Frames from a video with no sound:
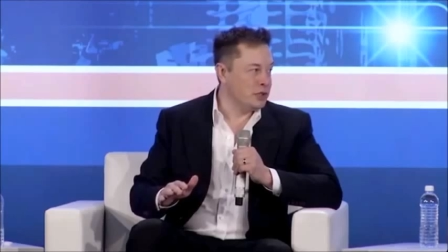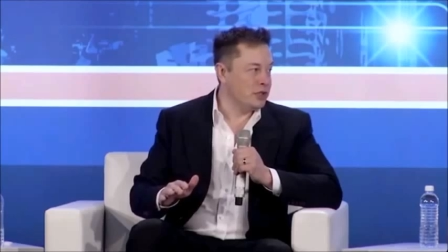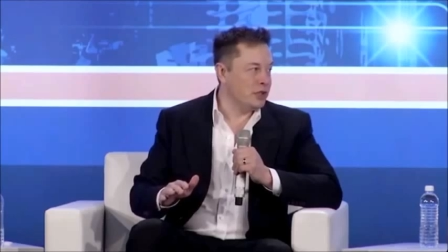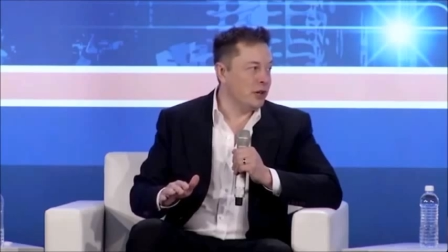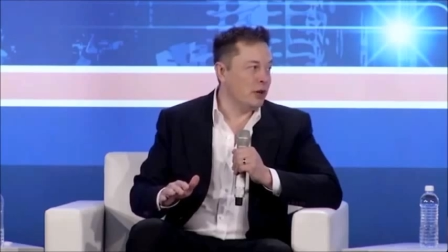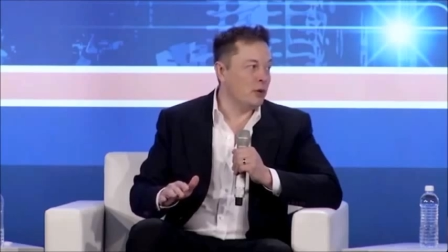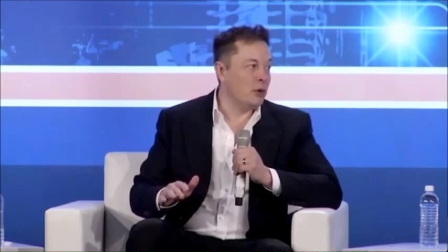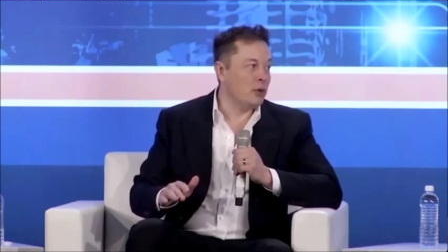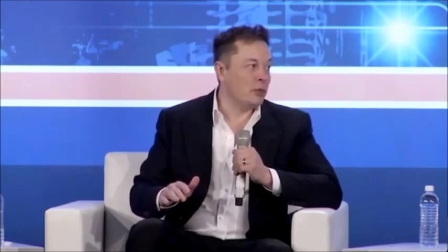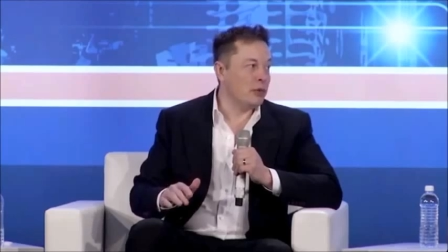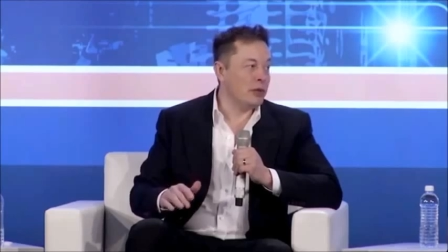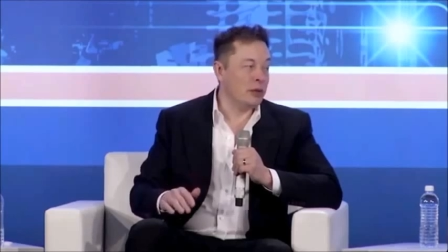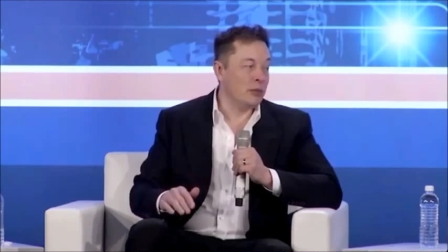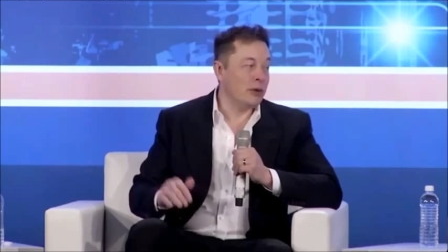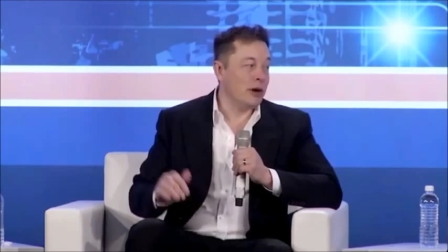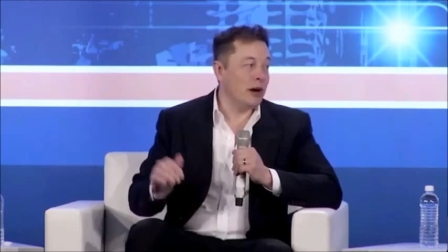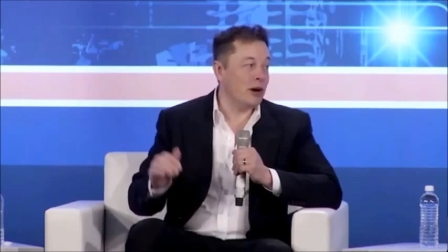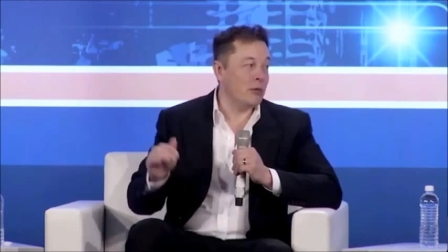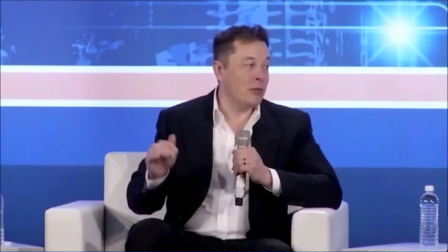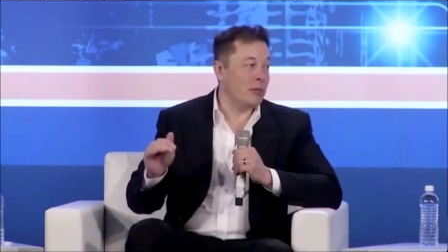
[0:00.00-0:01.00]
we sell will be the
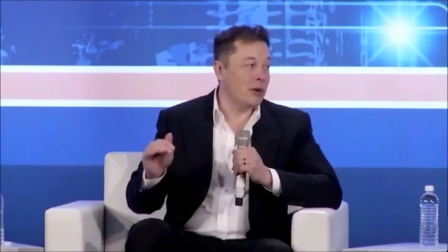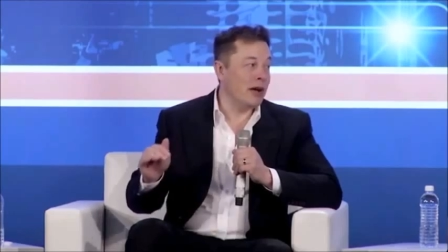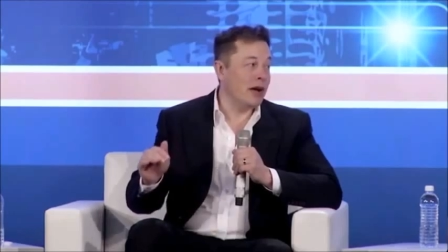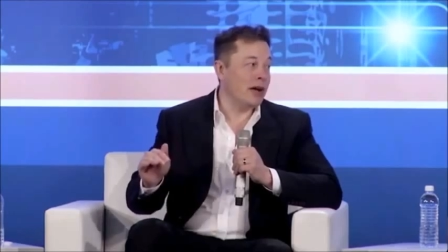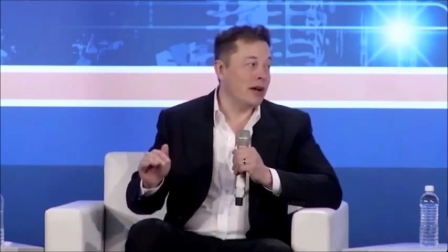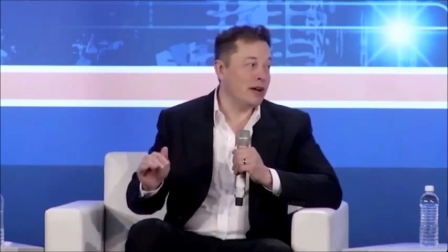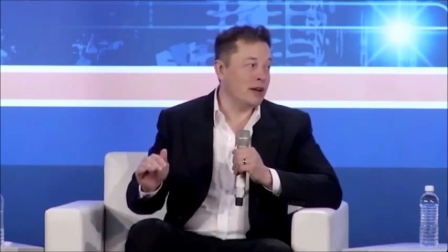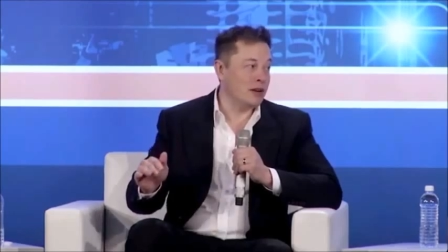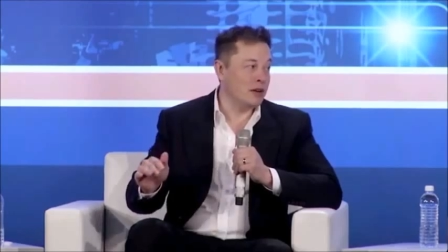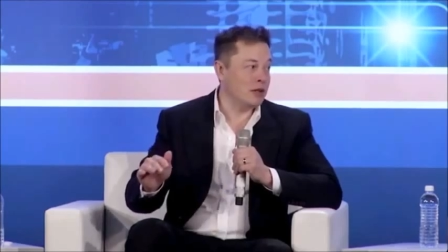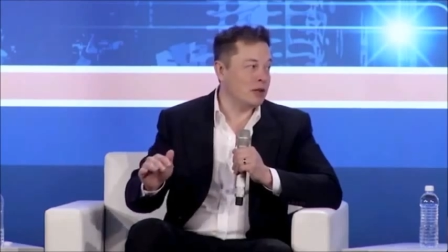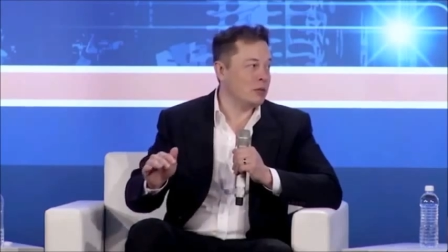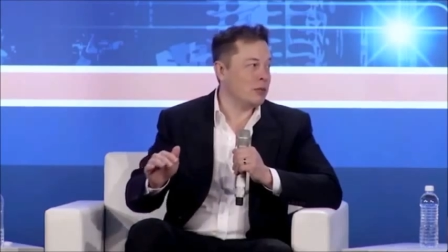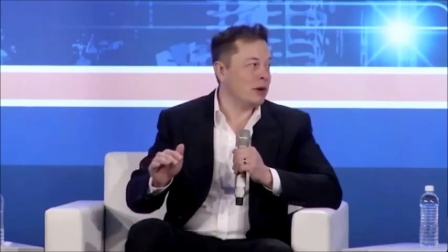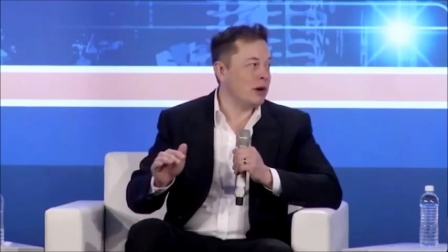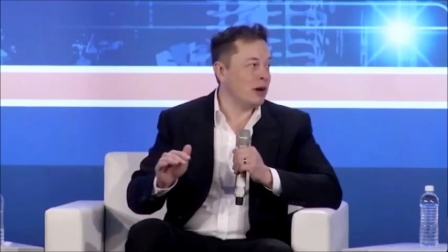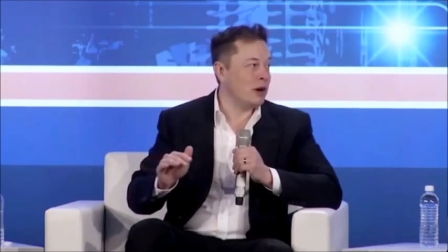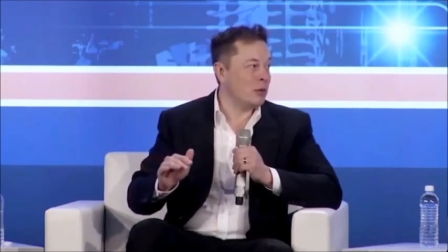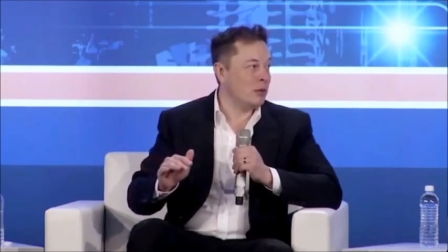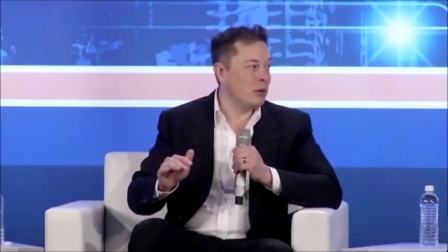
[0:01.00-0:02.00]
power pack, not the
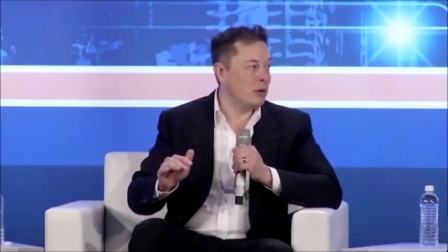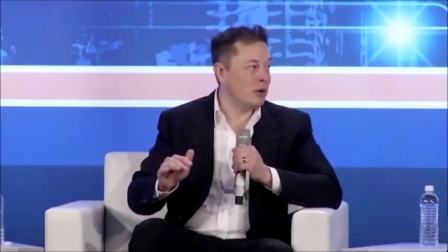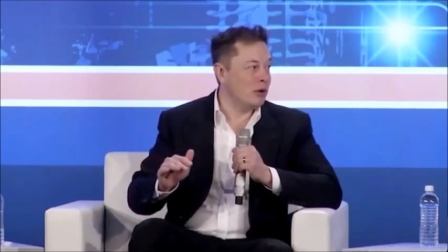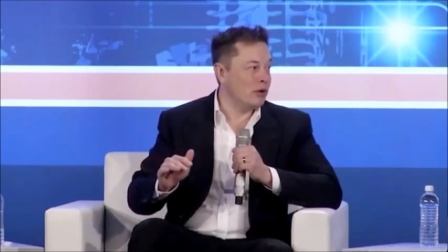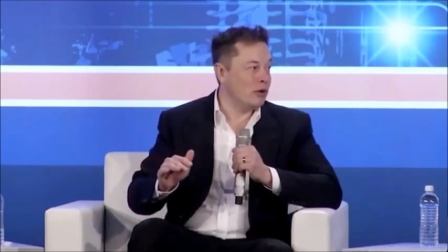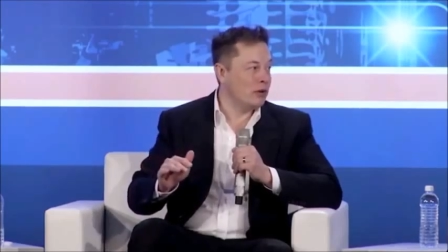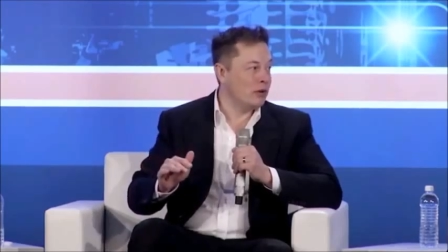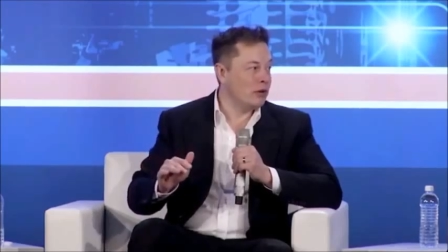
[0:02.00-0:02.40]
power wall.